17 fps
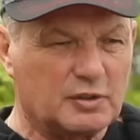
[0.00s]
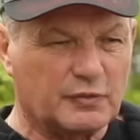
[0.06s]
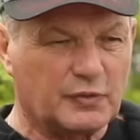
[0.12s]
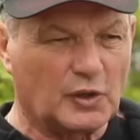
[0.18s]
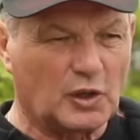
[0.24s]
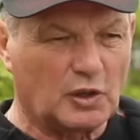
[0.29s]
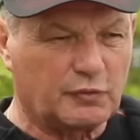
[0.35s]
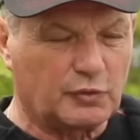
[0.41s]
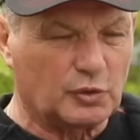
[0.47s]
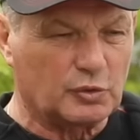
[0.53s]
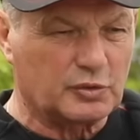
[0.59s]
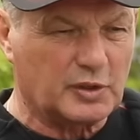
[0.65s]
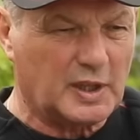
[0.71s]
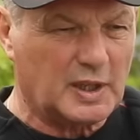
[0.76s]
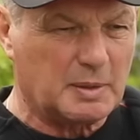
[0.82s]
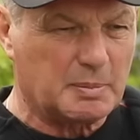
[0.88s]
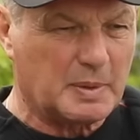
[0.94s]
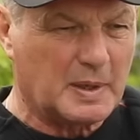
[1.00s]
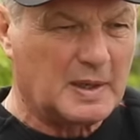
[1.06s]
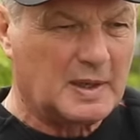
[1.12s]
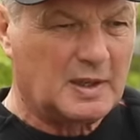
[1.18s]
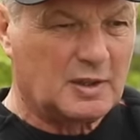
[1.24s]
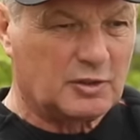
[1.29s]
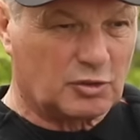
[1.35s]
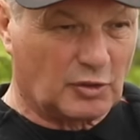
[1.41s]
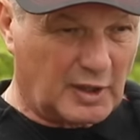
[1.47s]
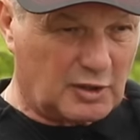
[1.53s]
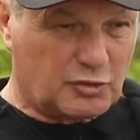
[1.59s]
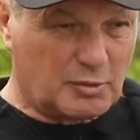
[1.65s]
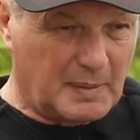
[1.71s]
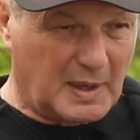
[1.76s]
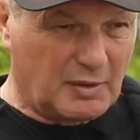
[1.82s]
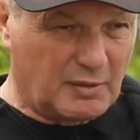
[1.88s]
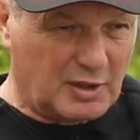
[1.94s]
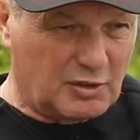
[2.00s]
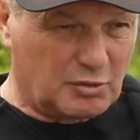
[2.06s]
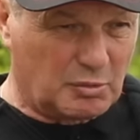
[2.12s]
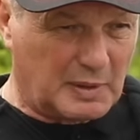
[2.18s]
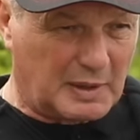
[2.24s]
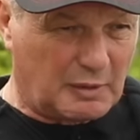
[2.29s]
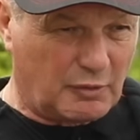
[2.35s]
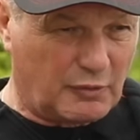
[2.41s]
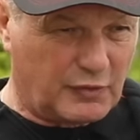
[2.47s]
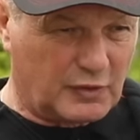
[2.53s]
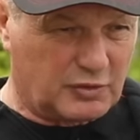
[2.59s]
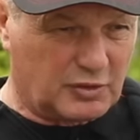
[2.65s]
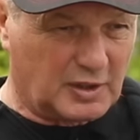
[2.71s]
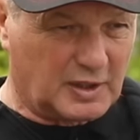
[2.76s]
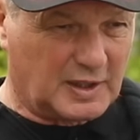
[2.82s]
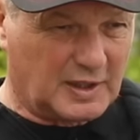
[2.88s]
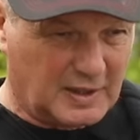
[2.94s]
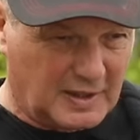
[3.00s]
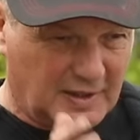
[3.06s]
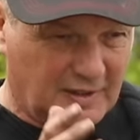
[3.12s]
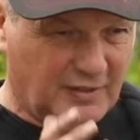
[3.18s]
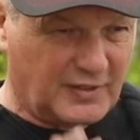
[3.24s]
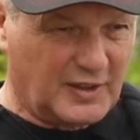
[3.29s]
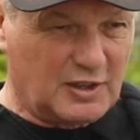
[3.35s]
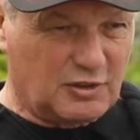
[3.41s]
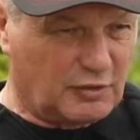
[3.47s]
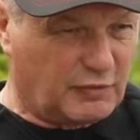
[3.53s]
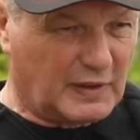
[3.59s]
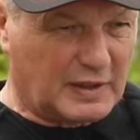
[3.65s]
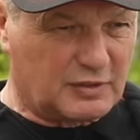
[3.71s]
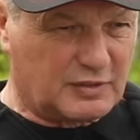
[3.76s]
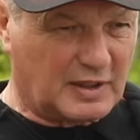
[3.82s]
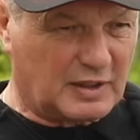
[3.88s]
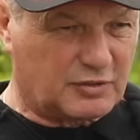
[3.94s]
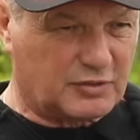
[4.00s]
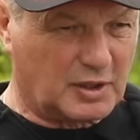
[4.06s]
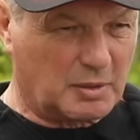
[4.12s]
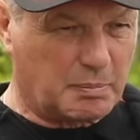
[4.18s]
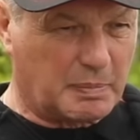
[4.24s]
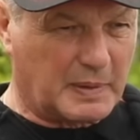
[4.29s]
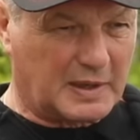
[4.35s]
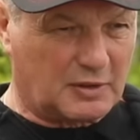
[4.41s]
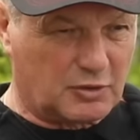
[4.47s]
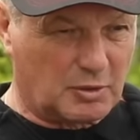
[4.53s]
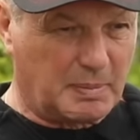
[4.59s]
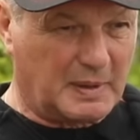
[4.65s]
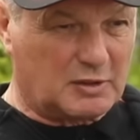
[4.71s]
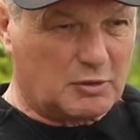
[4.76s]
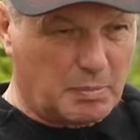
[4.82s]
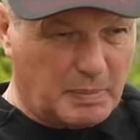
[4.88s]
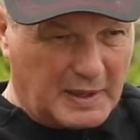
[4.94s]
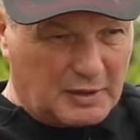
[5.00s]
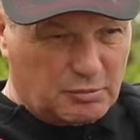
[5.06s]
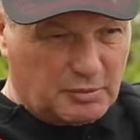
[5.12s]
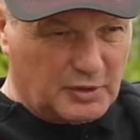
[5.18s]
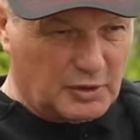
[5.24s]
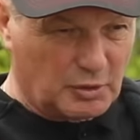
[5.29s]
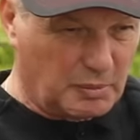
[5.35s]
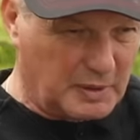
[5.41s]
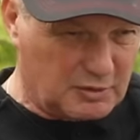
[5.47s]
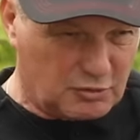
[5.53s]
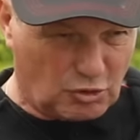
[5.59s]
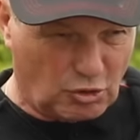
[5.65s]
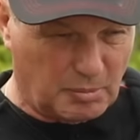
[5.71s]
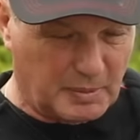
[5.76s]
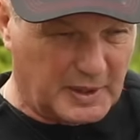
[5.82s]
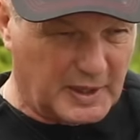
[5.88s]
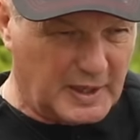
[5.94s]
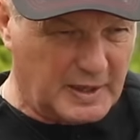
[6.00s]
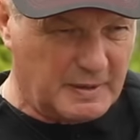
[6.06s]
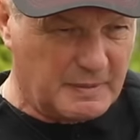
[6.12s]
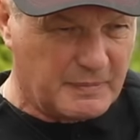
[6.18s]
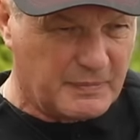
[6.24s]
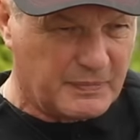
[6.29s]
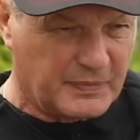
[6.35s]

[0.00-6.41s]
to 4 foot deep. So that's the main reason why we're fishing here. These are fantastic pegs. They're better pegs when the wind's coming in,